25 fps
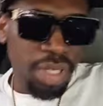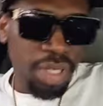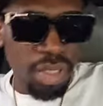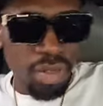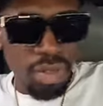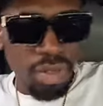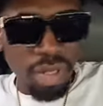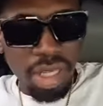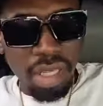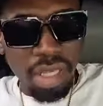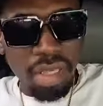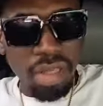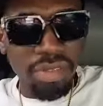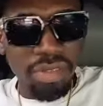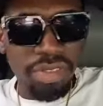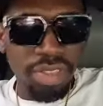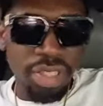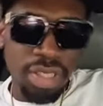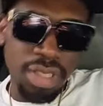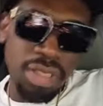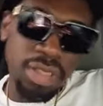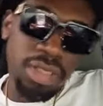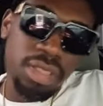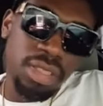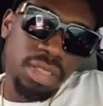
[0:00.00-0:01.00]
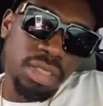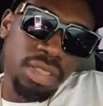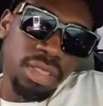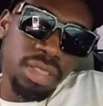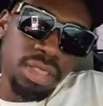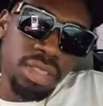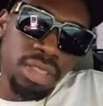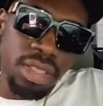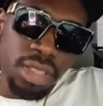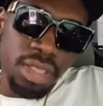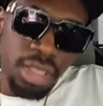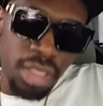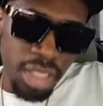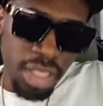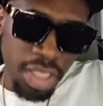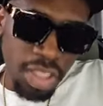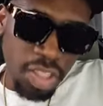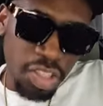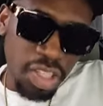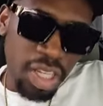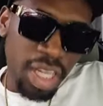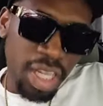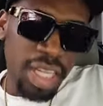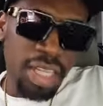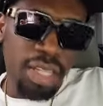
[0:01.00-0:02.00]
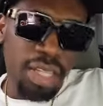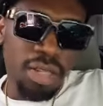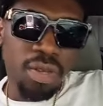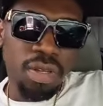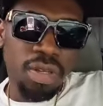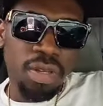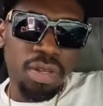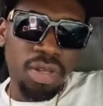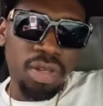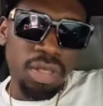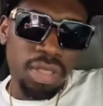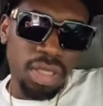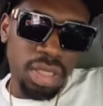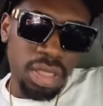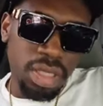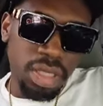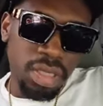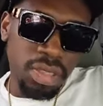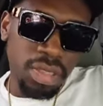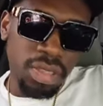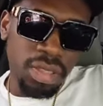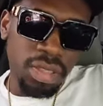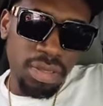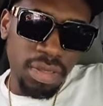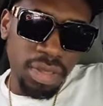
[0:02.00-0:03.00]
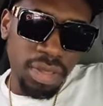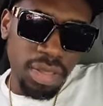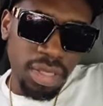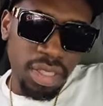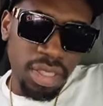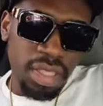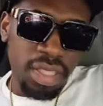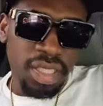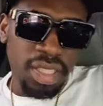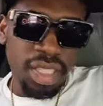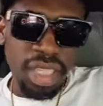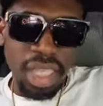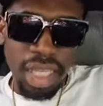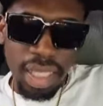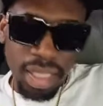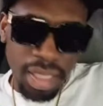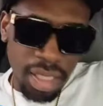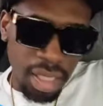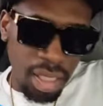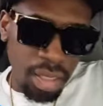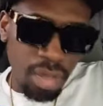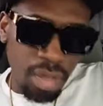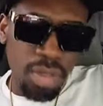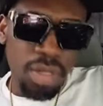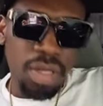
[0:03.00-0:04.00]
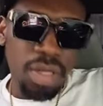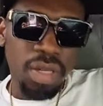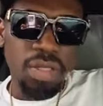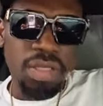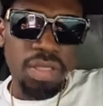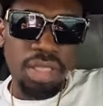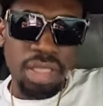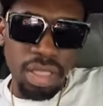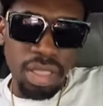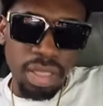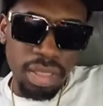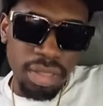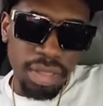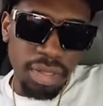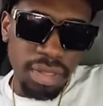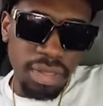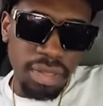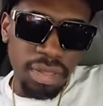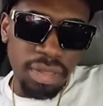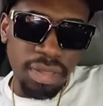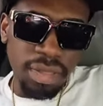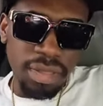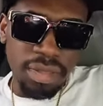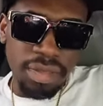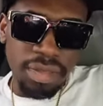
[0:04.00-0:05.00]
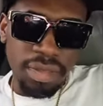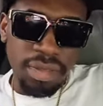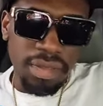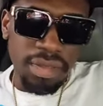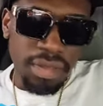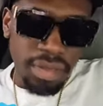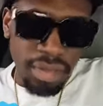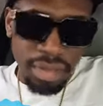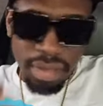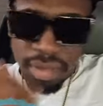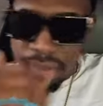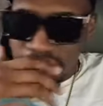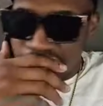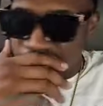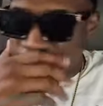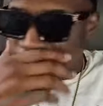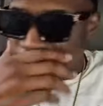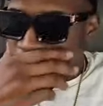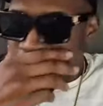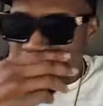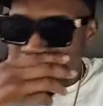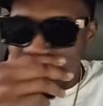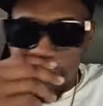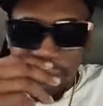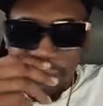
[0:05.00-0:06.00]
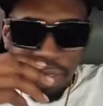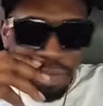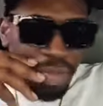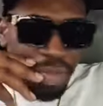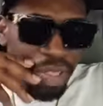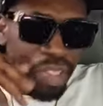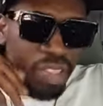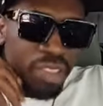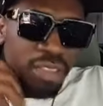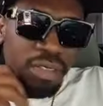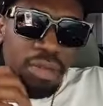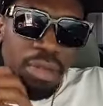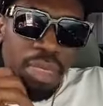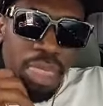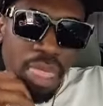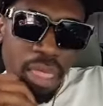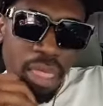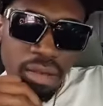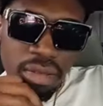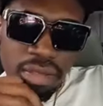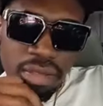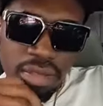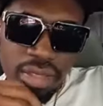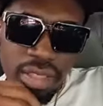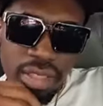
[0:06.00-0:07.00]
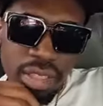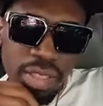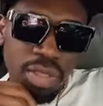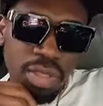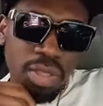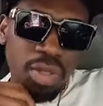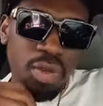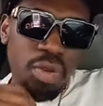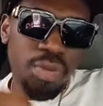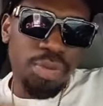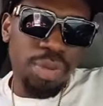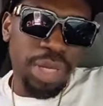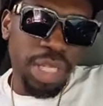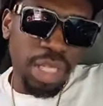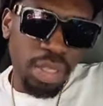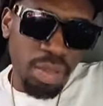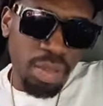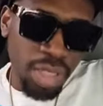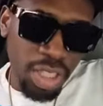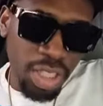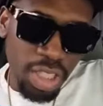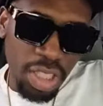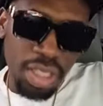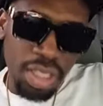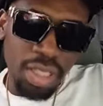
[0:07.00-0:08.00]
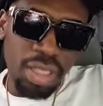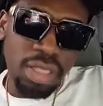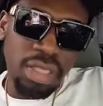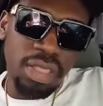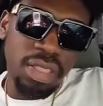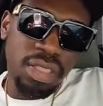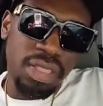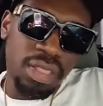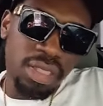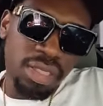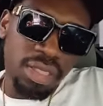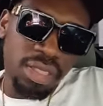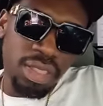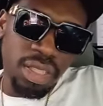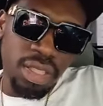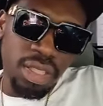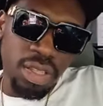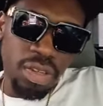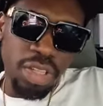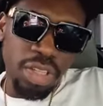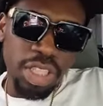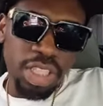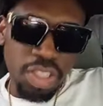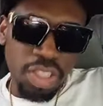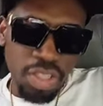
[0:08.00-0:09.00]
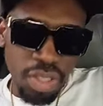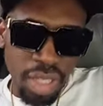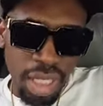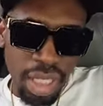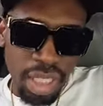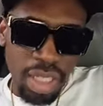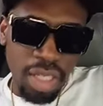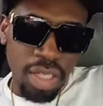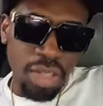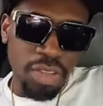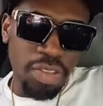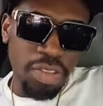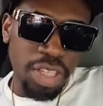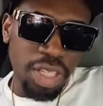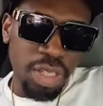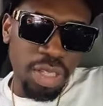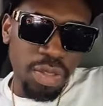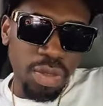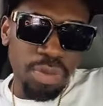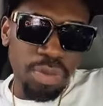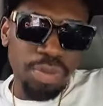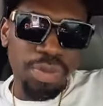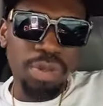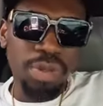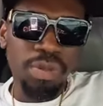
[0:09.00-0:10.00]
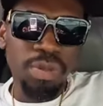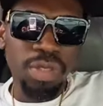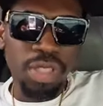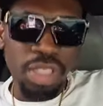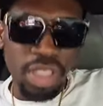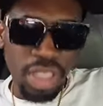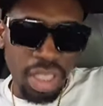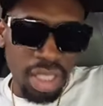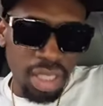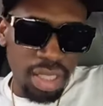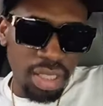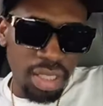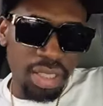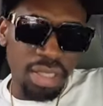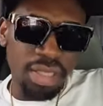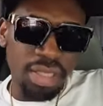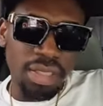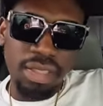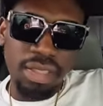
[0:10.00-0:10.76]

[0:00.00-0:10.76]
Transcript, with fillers: know, I love, you know, Detroit, look out, you know, Seattle, look out, you know. Coming up, you know. Super Twitch, you know. Ritual, you know. Real Youth Promotion, you know.